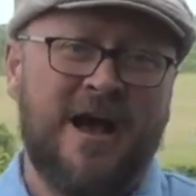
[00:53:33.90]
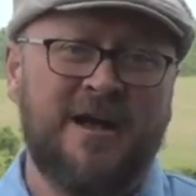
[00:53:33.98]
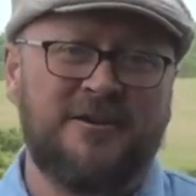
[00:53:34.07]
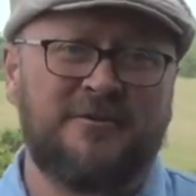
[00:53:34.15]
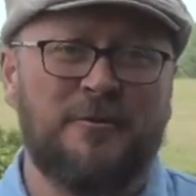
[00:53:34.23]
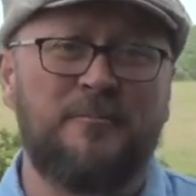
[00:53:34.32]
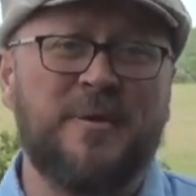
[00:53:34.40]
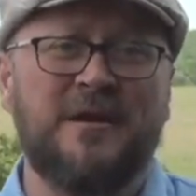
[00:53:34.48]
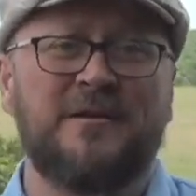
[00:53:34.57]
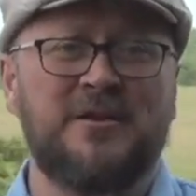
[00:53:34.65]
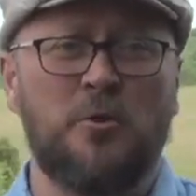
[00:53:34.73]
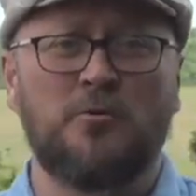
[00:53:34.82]
I don't know,
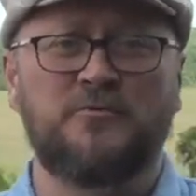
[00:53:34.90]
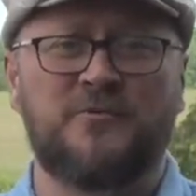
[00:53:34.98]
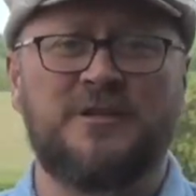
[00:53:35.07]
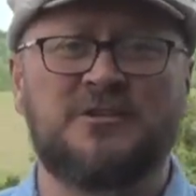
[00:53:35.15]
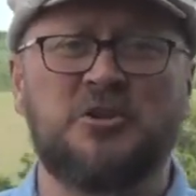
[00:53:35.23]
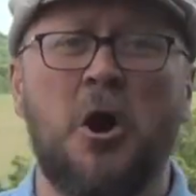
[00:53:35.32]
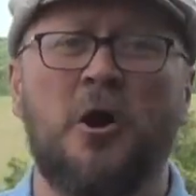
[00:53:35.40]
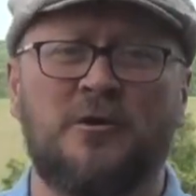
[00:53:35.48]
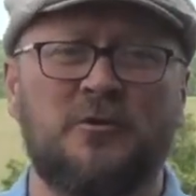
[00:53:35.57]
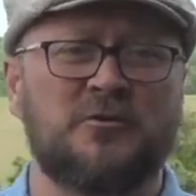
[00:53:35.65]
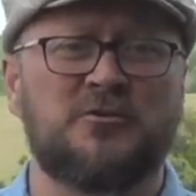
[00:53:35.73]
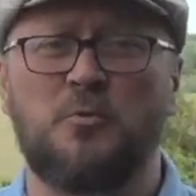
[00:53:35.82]
barely older than
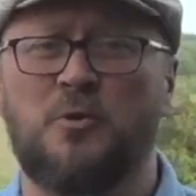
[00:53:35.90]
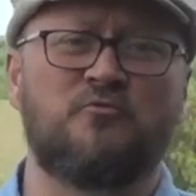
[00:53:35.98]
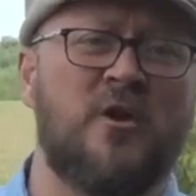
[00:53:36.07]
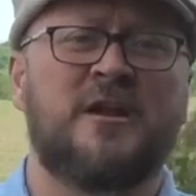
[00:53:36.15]
toddlers who were